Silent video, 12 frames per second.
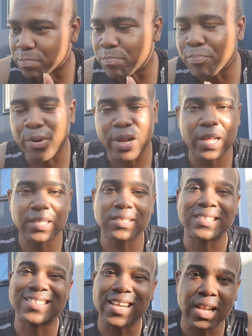brilliant,
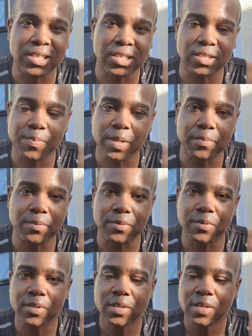intelligent people,
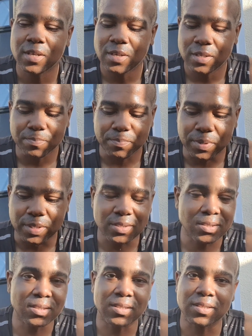but
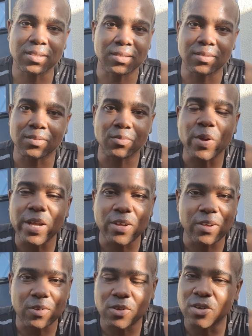we
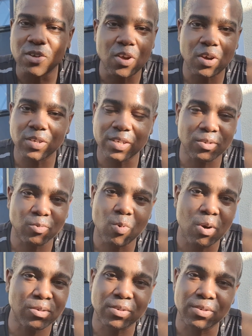God, the
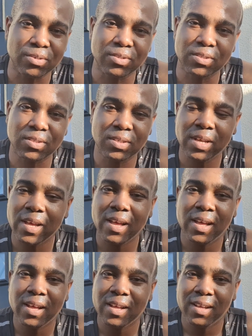world couldn't
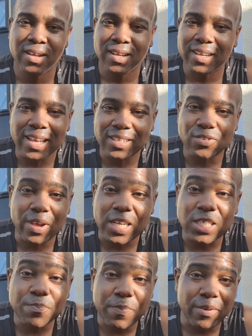get to
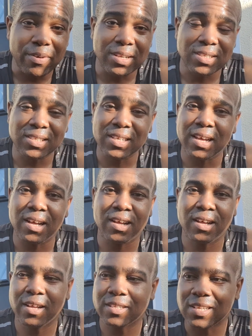experience their
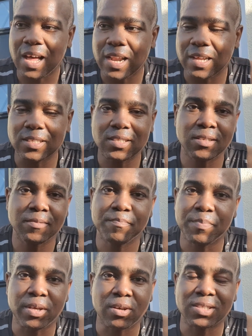talent
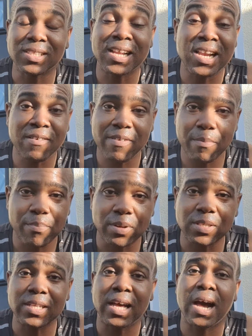because they never
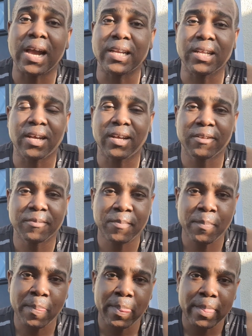brought their idea
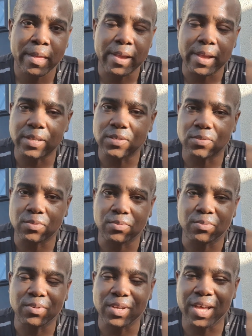into
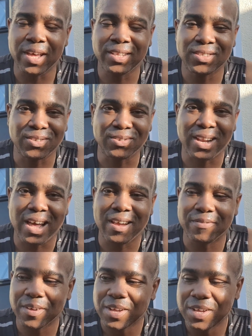into life.
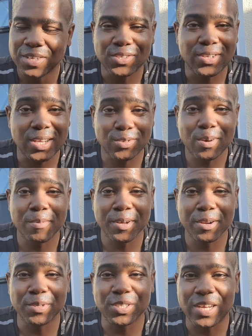So that's what I'm going
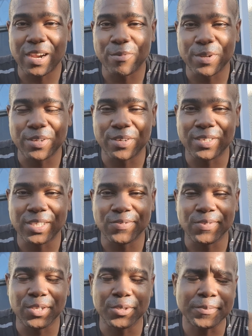to be sharing with you in this
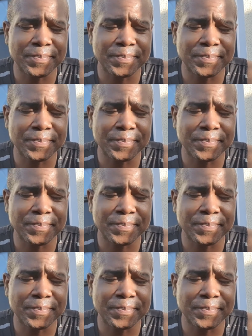video.